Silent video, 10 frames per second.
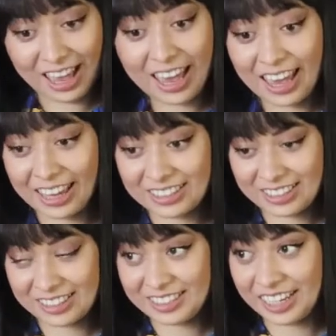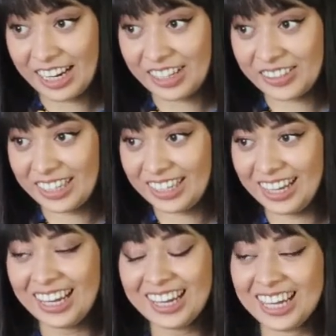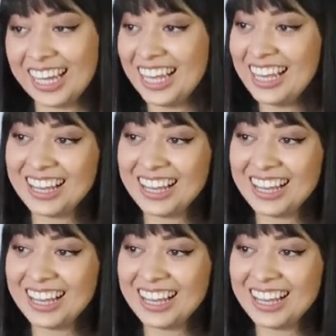eggs, dairy,